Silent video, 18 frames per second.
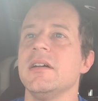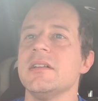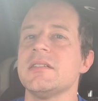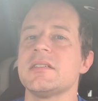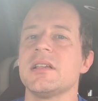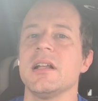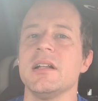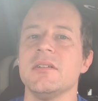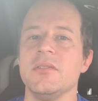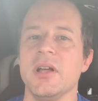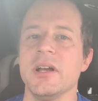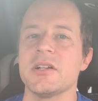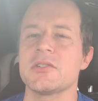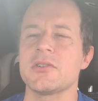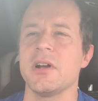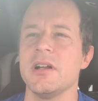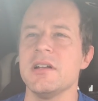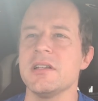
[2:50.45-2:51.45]
instead of
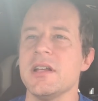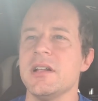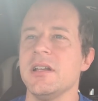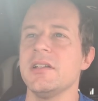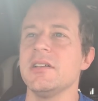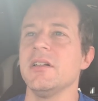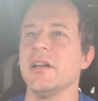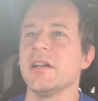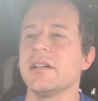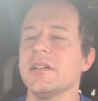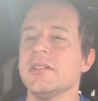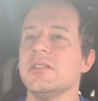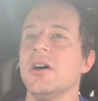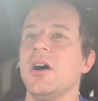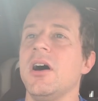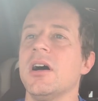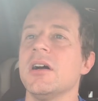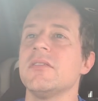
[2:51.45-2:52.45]
like trying to get into like a
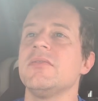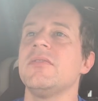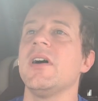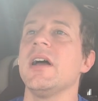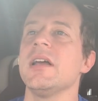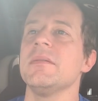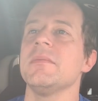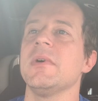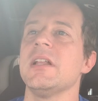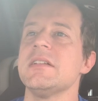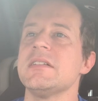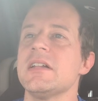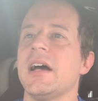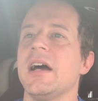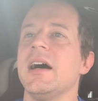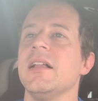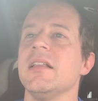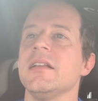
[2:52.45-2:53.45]
dogfight
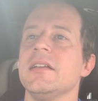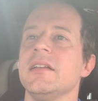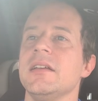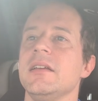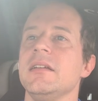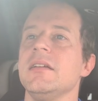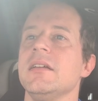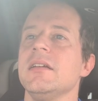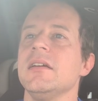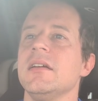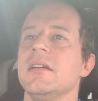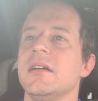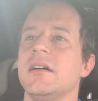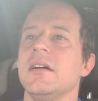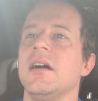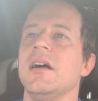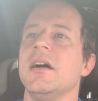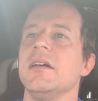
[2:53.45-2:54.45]
mentality
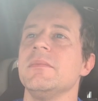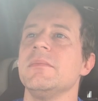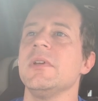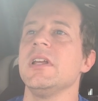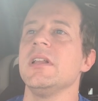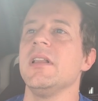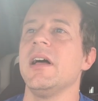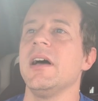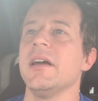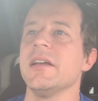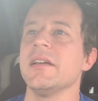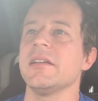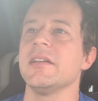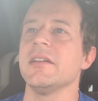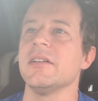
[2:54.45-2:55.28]
and be like,